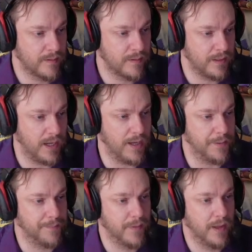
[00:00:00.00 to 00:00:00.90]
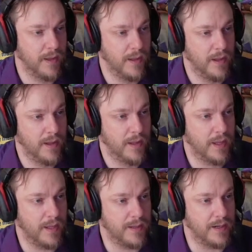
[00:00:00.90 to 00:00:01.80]
Yeah.
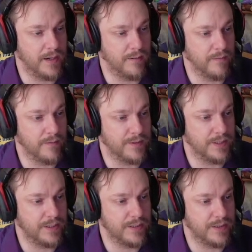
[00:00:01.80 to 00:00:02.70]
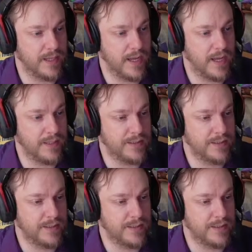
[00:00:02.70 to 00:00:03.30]
And then I rotated that.